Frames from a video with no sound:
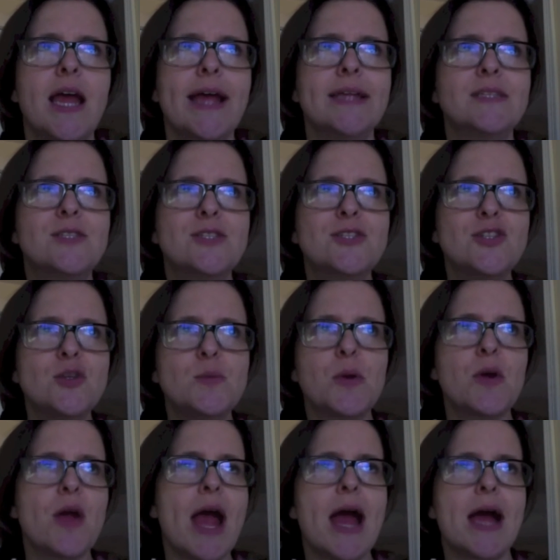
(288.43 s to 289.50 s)
and
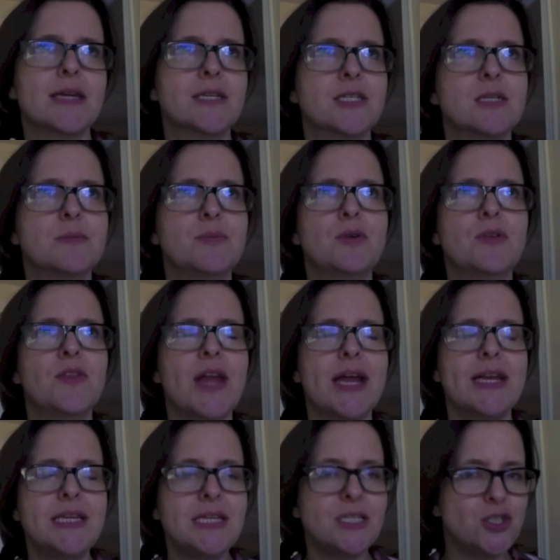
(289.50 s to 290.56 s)
super actionable that I
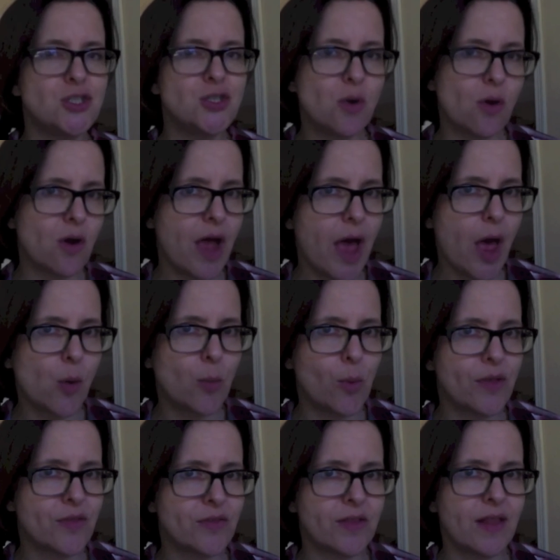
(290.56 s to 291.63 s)
need your help
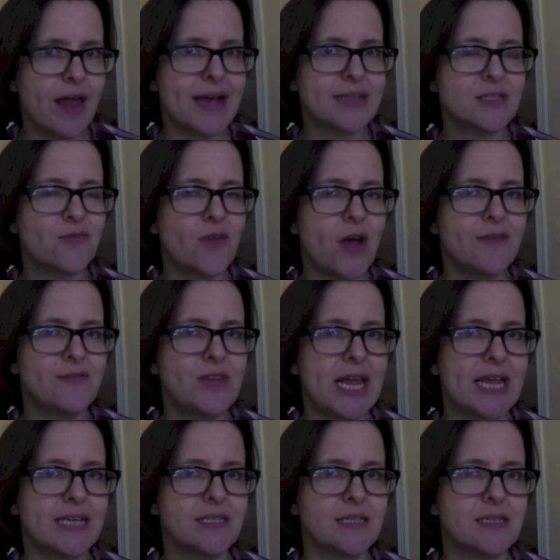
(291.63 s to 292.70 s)
with in the last five
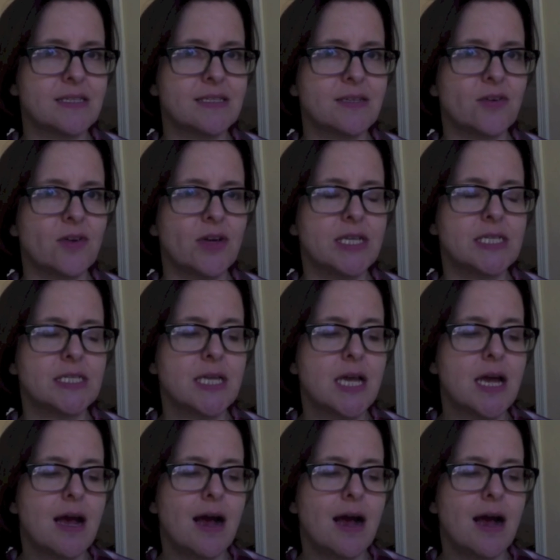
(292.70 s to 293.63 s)
days of the series.